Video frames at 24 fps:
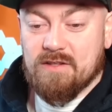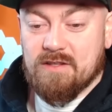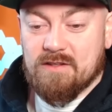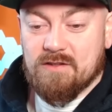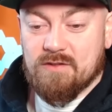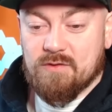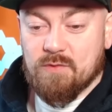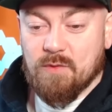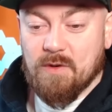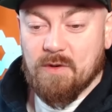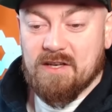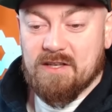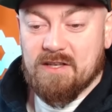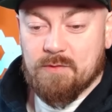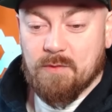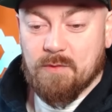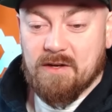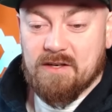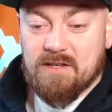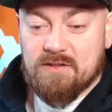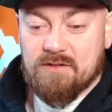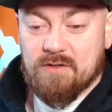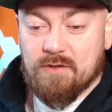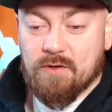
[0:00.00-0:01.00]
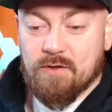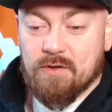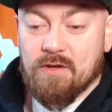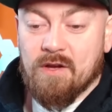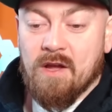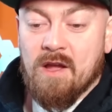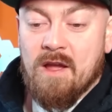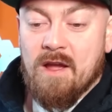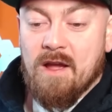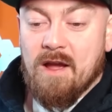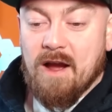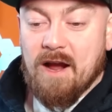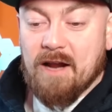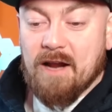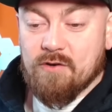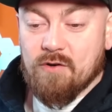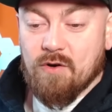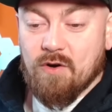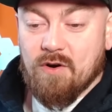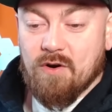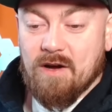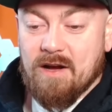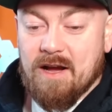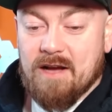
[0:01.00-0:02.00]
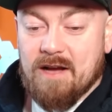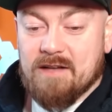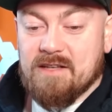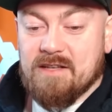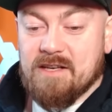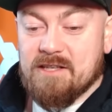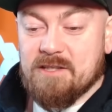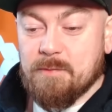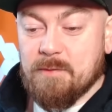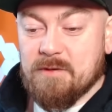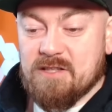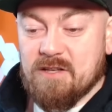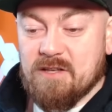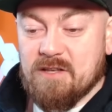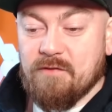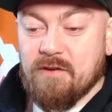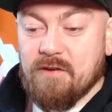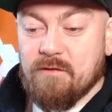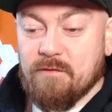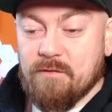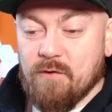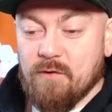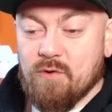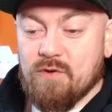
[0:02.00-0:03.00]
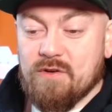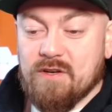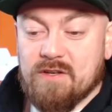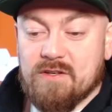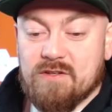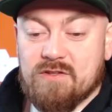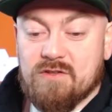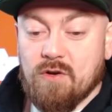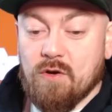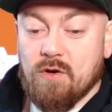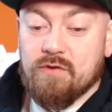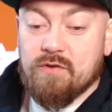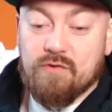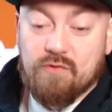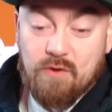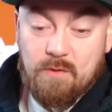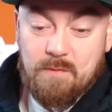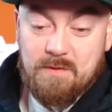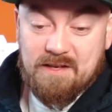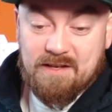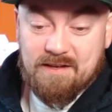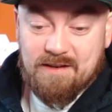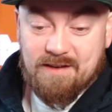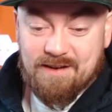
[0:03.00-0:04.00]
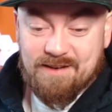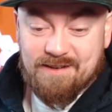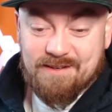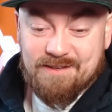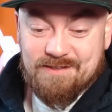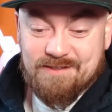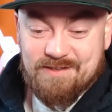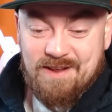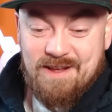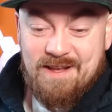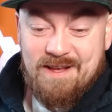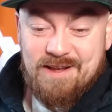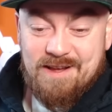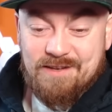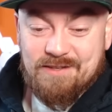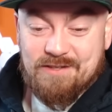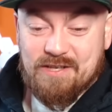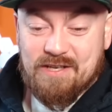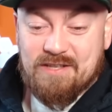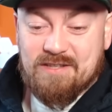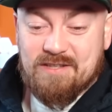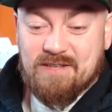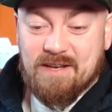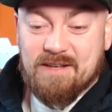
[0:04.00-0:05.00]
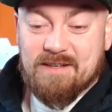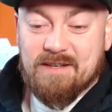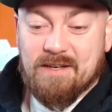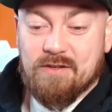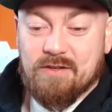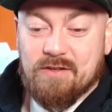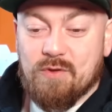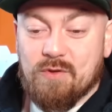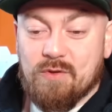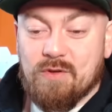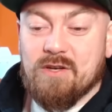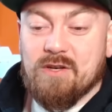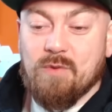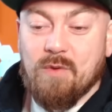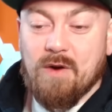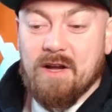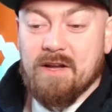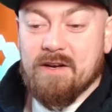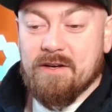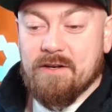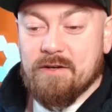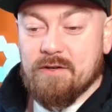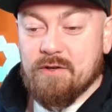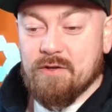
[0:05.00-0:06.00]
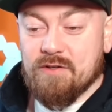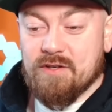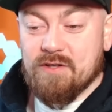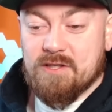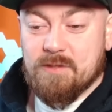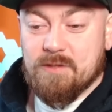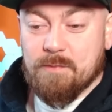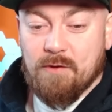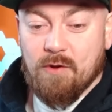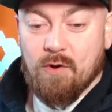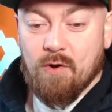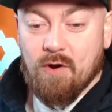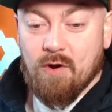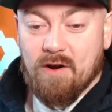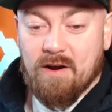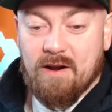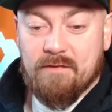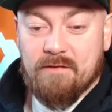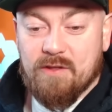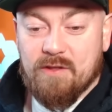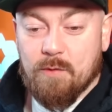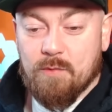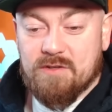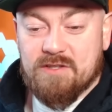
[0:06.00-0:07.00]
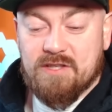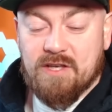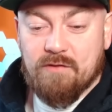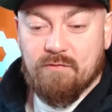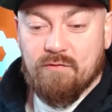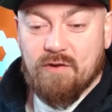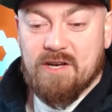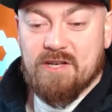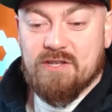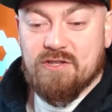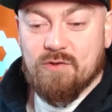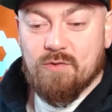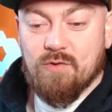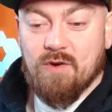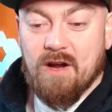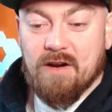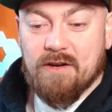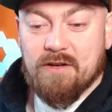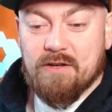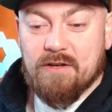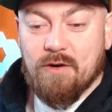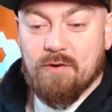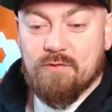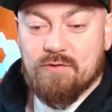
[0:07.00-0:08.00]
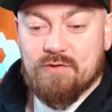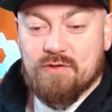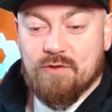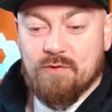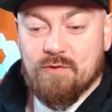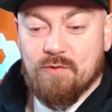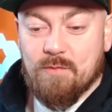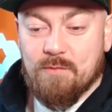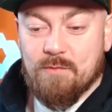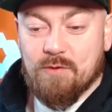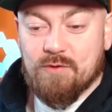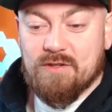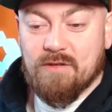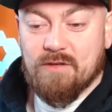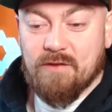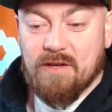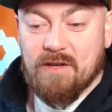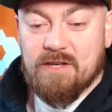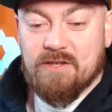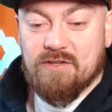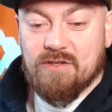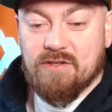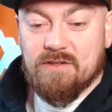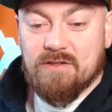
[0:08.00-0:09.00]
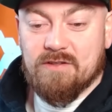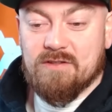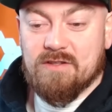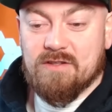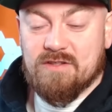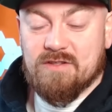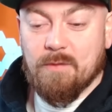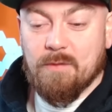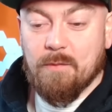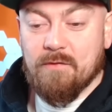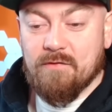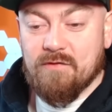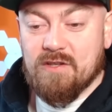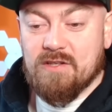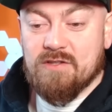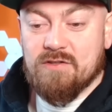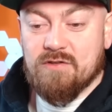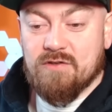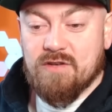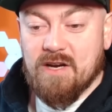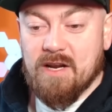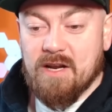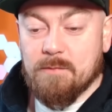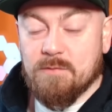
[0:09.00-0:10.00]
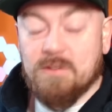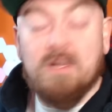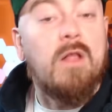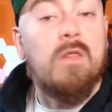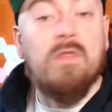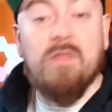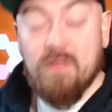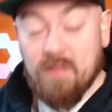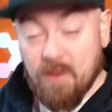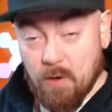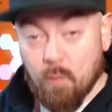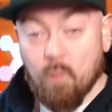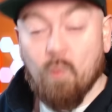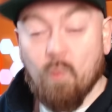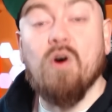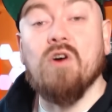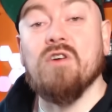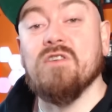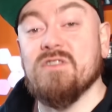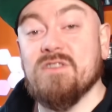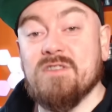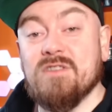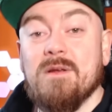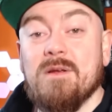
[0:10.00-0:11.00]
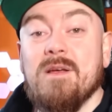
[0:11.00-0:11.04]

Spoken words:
in 2022, had not had a specific focus on grooming gangs. She said a new inquiry could explore if there was a racial and cultural motivation to some of these crimes. There was.